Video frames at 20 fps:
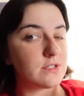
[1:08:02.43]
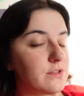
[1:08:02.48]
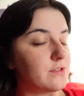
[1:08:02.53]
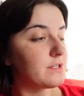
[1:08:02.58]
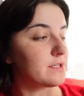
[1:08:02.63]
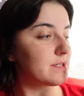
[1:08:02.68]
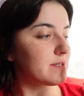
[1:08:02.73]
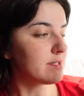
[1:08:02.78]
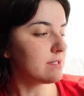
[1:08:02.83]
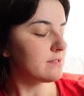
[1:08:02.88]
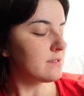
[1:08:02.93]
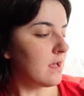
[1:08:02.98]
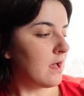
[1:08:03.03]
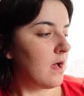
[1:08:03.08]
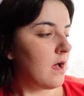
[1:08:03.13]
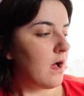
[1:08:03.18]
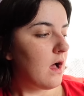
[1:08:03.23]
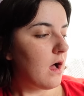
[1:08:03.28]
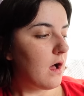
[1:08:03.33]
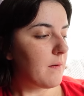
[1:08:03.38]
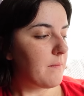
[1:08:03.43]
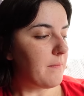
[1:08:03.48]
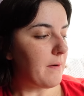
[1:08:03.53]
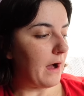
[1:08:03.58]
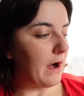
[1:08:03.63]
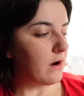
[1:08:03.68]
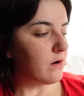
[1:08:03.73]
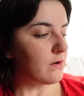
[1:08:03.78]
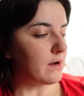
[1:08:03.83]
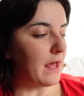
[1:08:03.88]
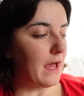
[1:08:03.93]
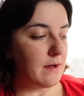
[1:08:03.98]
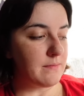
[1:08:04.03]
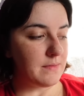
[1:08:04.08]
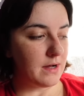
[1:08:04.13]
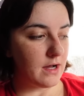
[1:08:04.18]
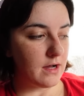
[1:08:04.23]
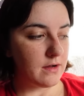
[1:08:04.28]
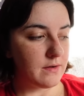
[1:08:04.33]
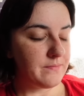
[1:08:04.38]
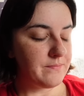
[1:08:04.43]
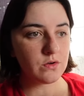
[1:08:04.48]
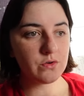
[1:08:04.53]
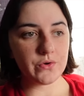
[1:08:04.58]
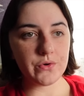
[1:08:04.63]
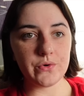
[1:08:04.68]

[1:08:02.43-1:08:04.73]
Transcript: So this is about Emma,